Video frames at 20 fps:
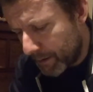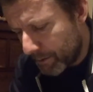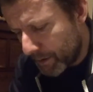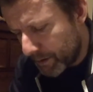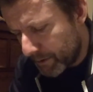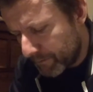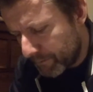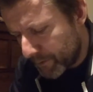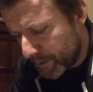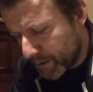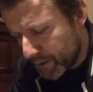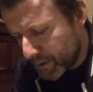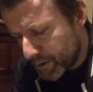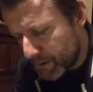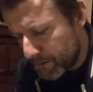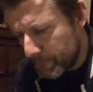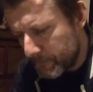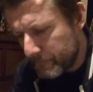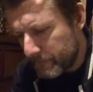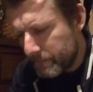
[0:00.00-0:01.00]
modern
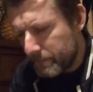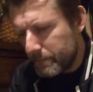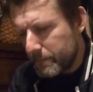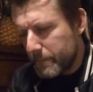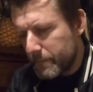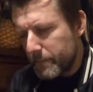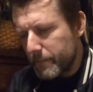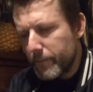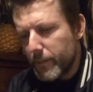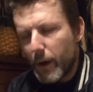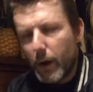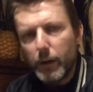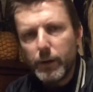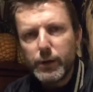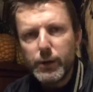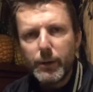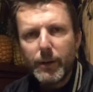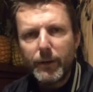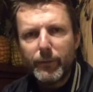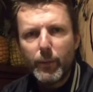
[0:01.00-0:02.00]
version? I
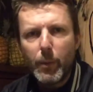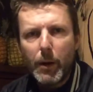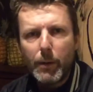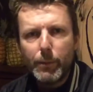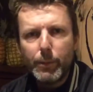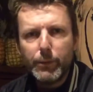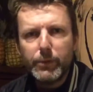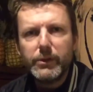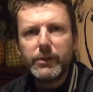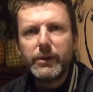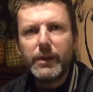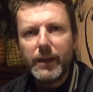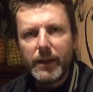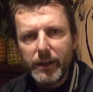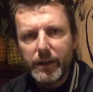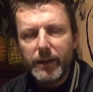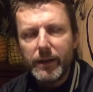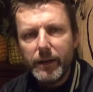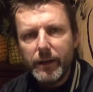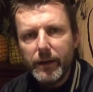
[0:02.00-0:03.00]
used to have a Wombles
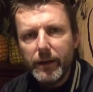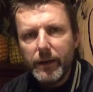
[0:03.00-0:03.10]
teddy.